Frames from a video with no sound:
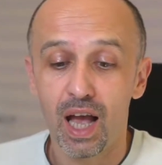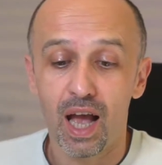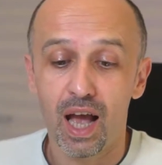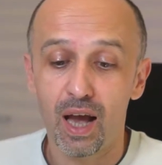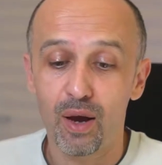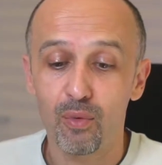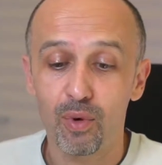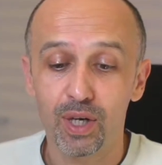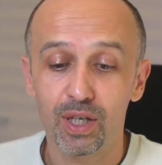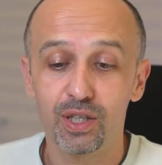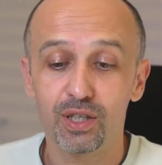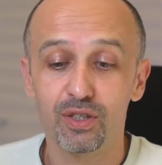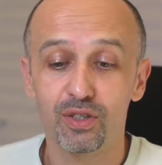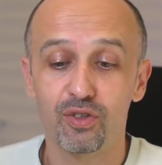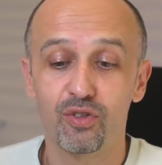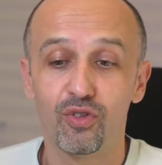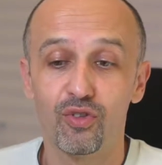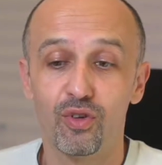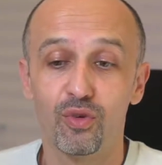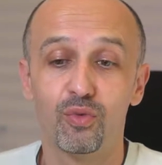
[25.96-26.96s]
Uh,
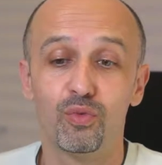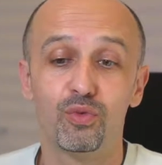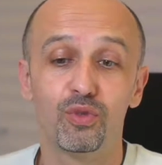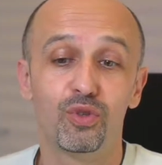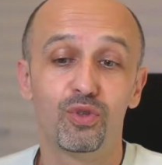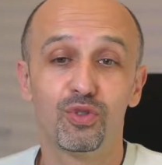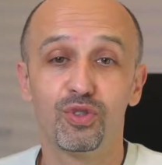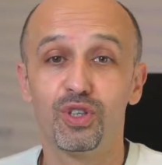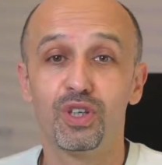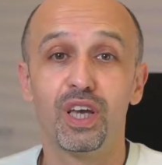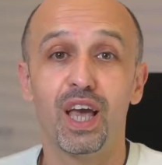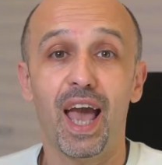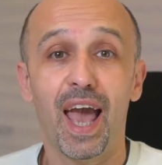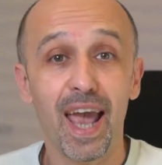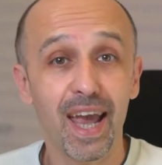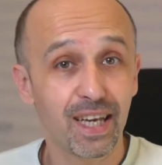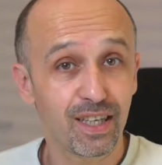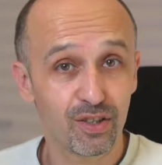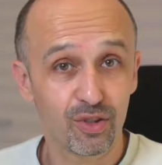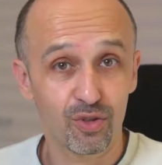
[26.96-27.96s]
whereas using
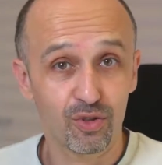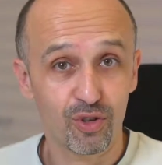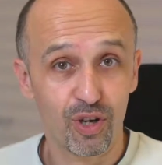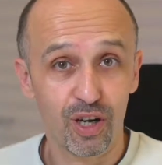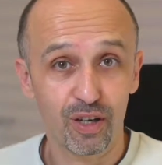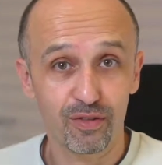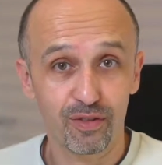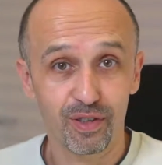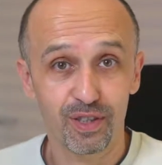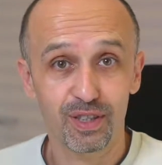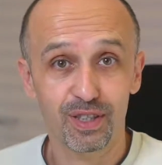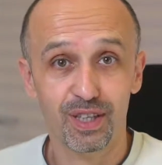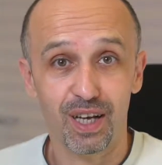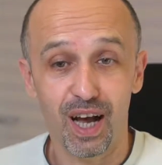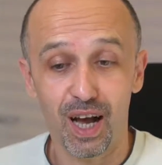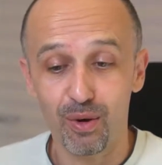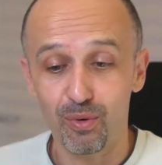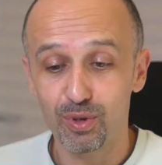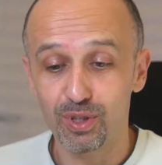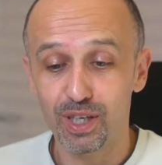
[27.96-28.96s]
ASIO drivers,
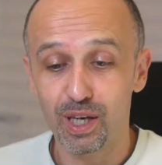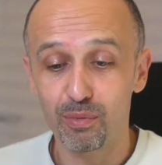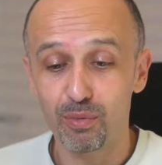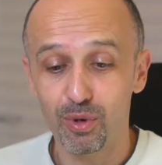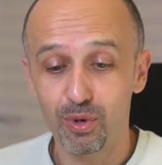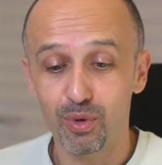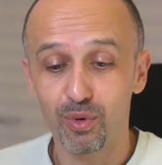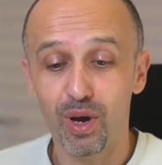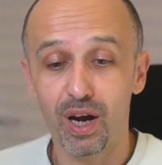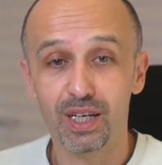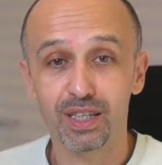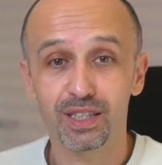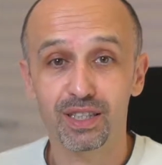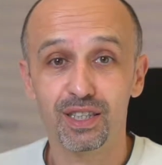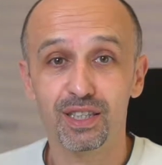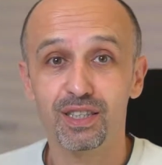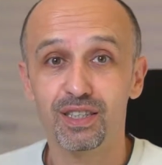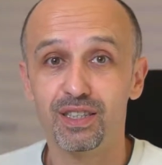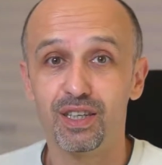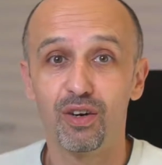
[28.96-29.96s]
I was able to
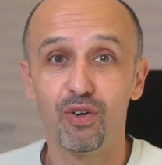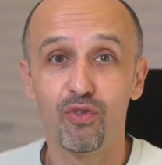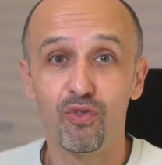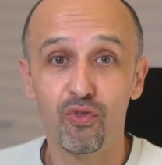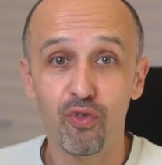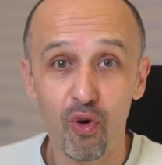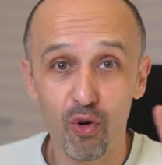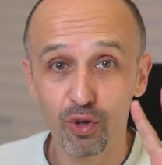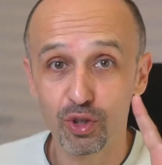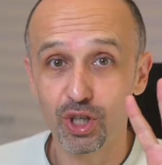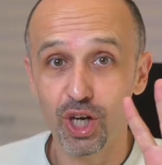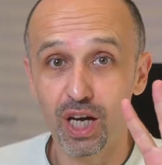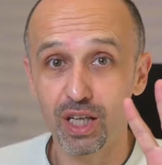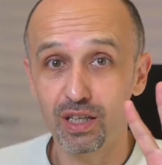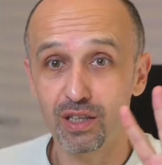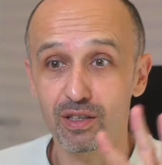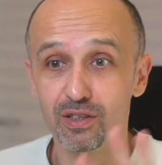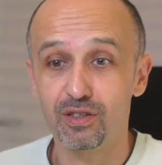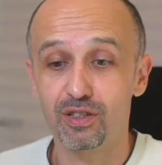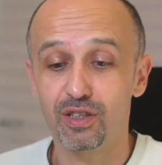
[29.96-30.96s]
access four
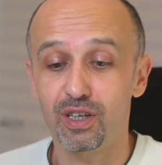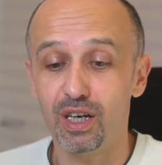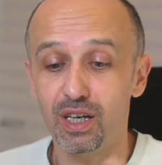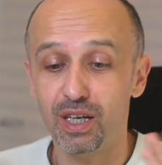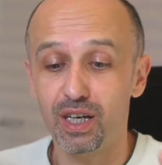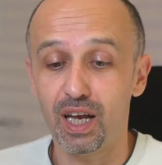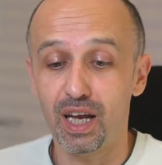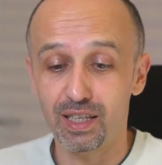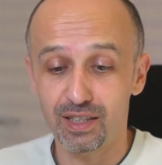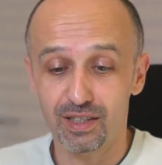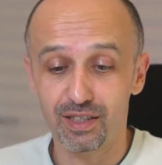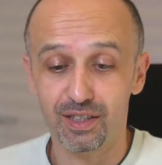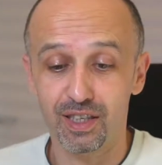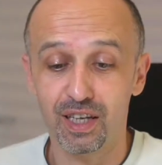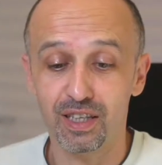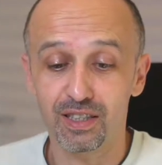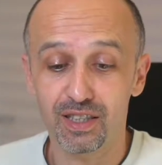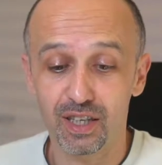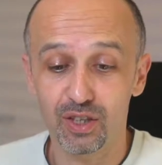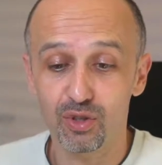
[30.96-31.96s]
channels uh, as,
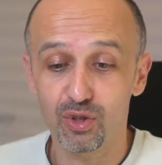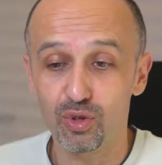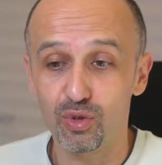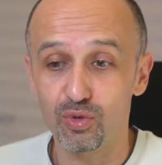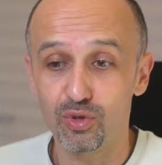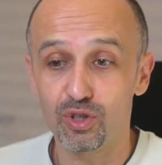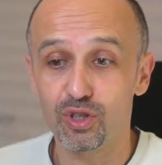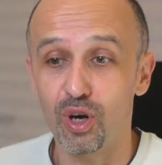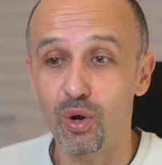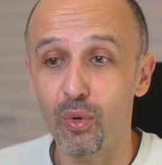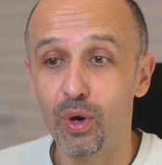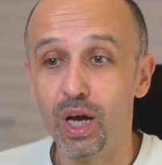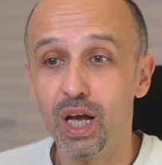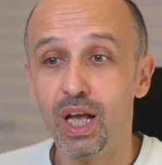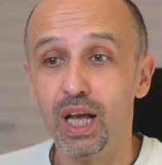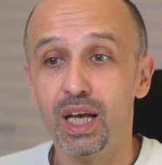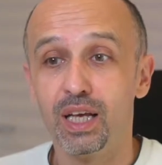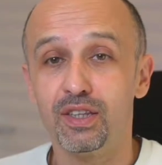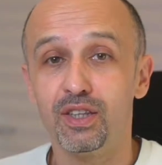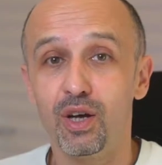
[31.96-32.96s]
as I should. So
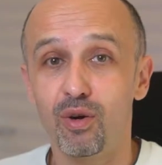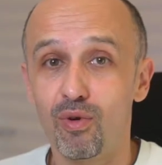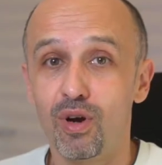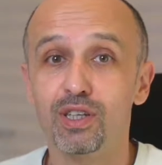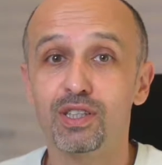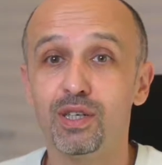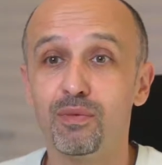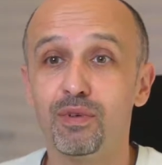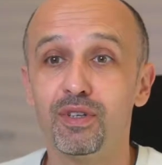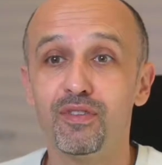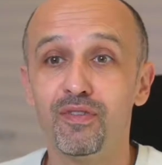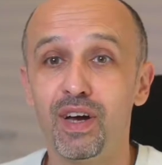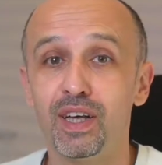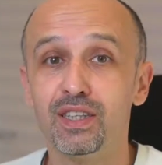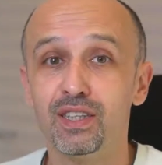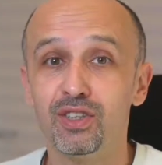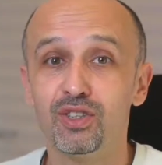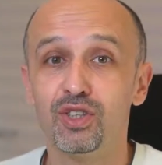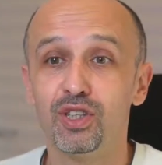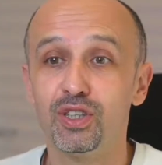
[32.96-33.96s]
there are some
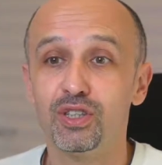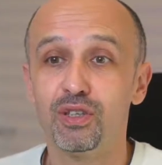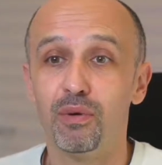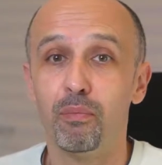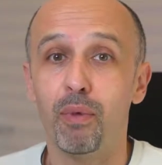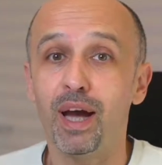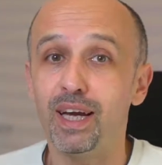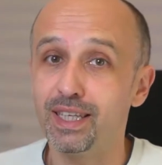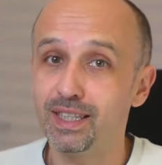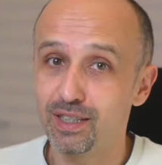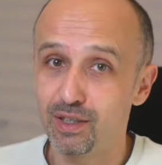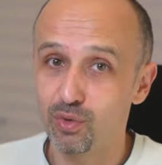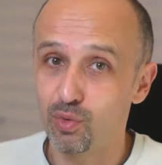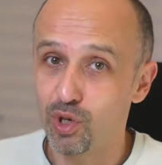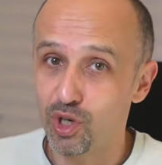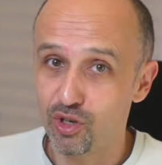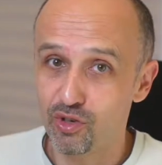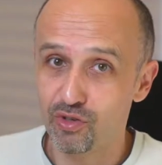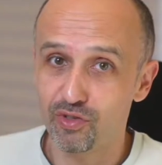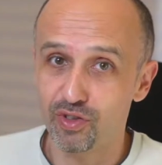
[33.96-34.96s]
advantages, but is it
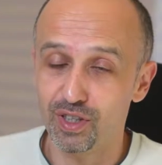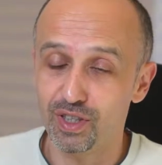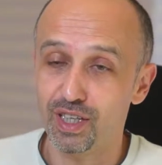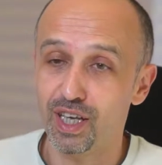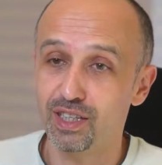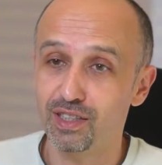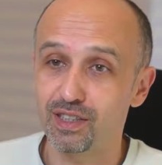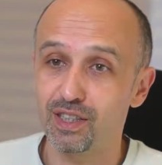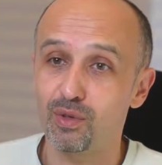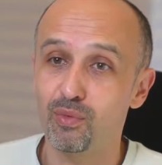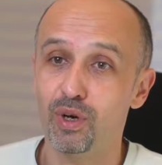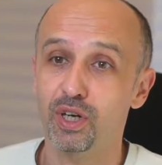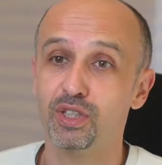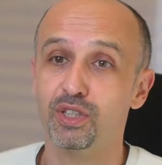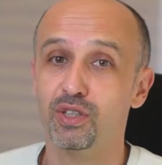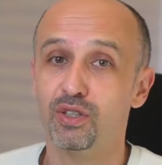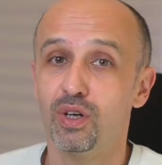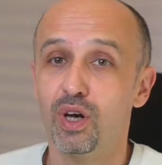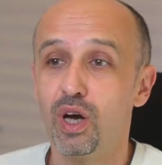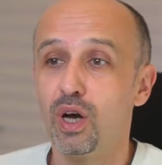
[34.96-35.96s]
worth it? That's the
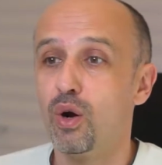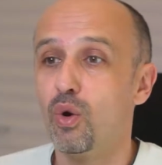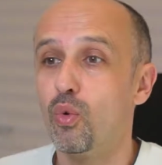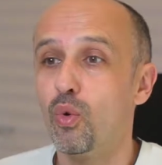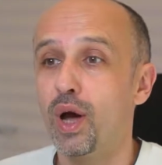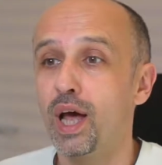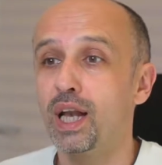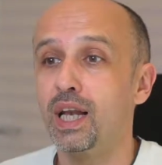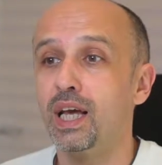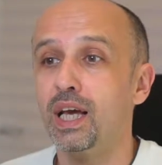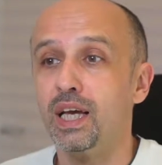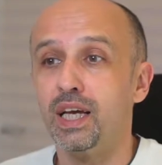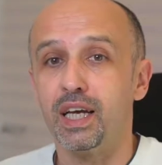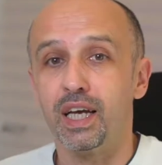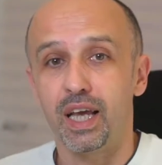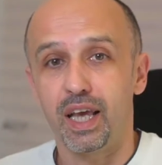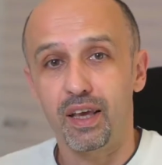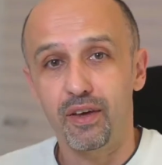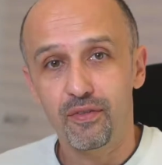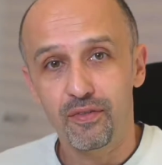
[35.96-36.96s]
question. Well,
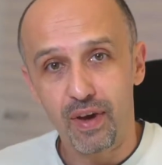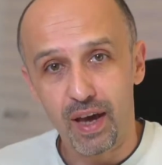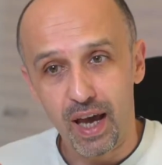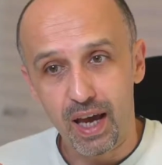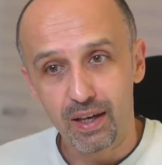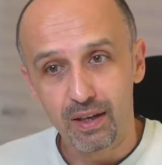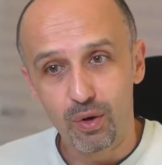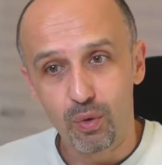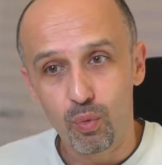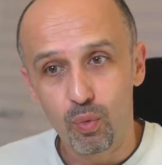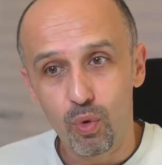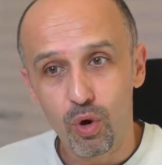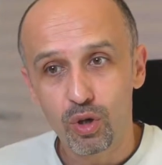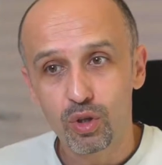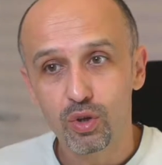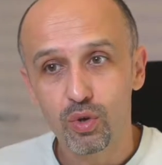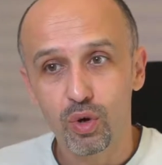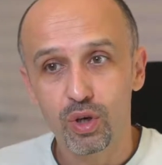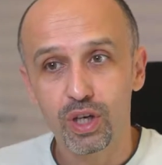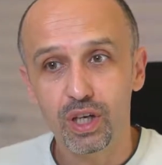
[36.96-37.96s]
if
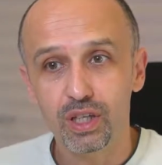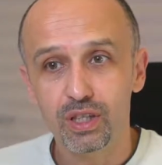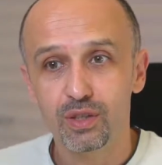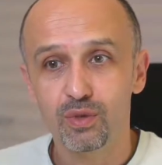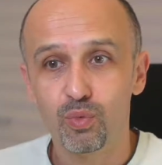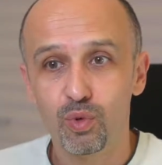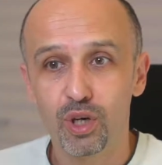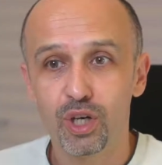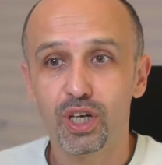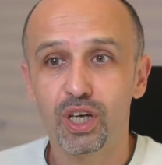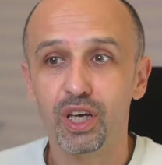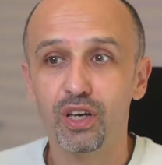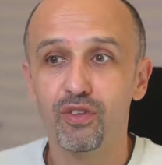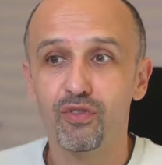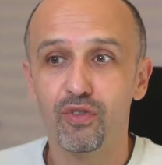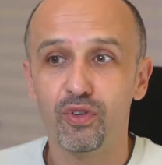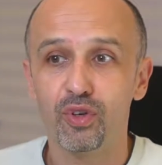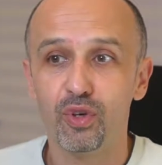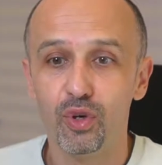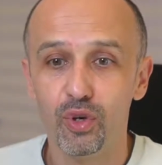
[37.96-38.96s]
what is working
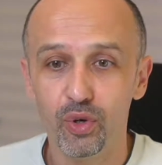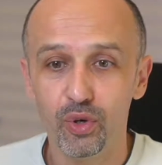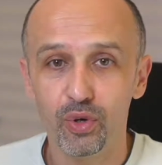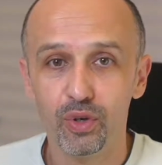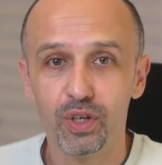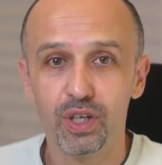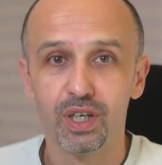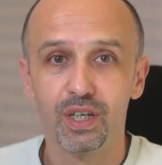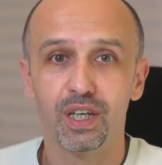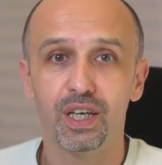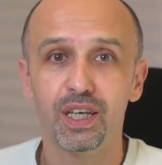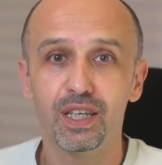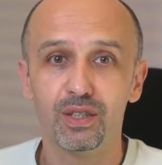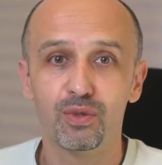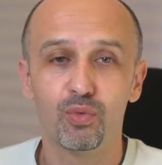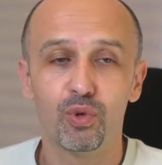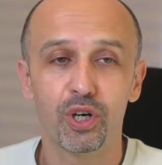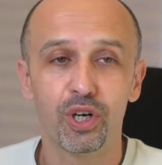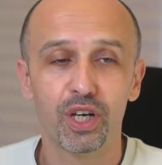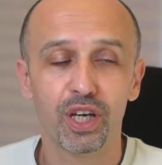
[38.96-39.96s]
for you is
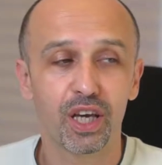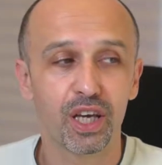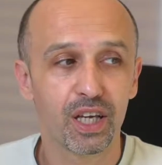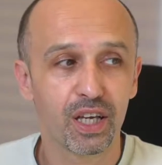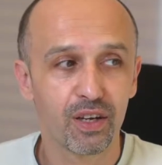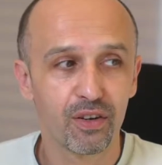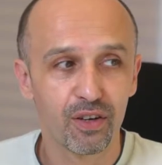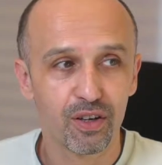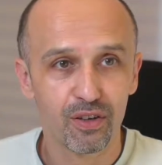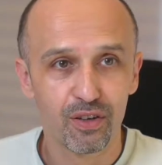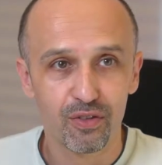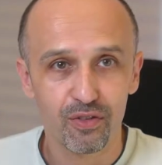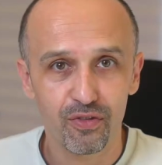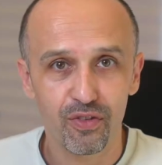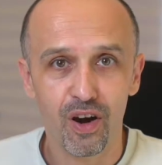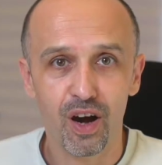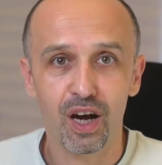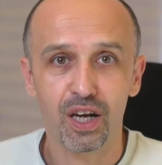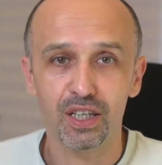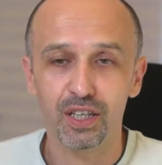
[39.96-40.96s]
working
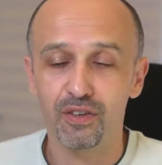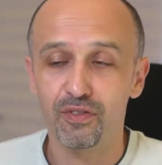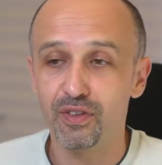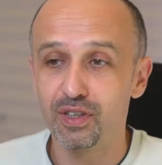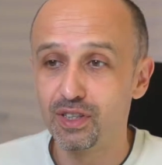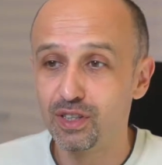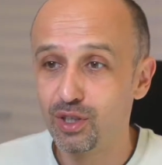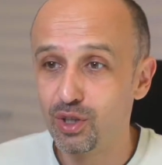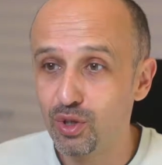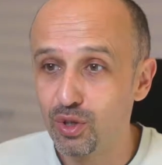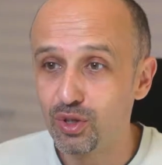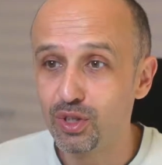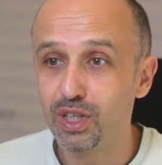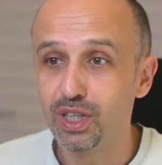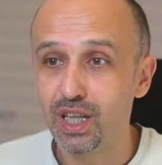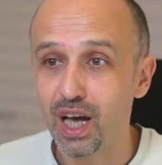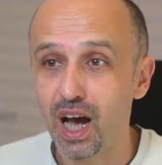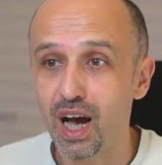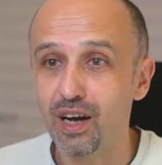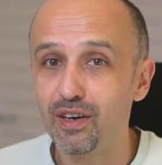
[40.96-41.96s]
fine, if it's good
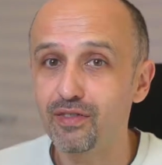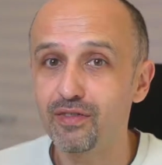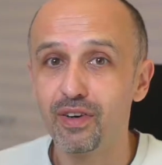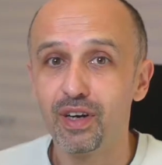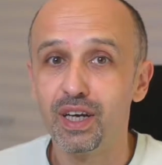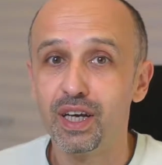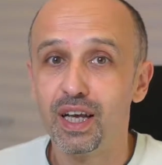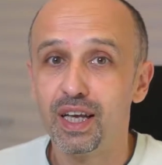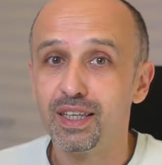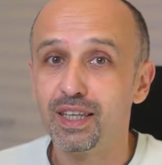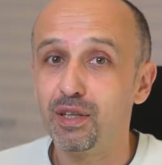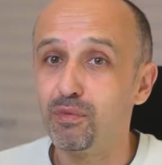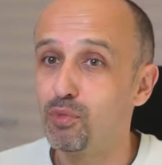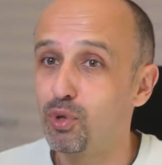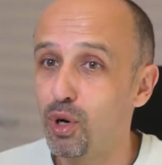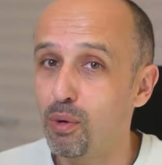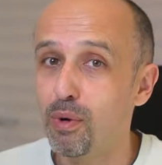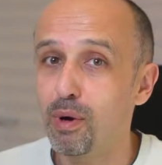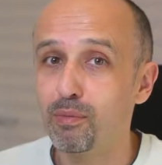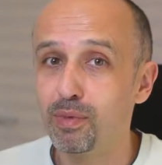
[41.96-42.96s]
enough, then
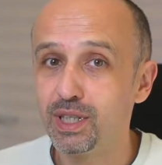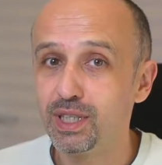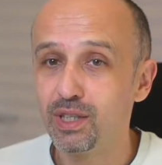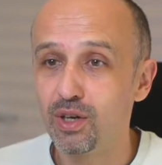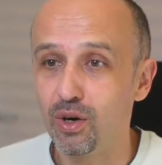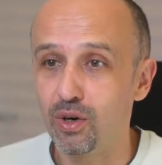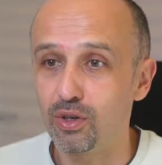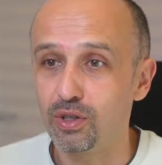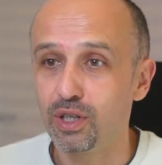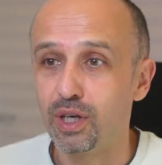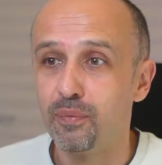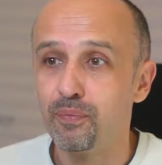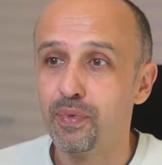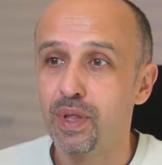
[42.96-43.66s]
probably not.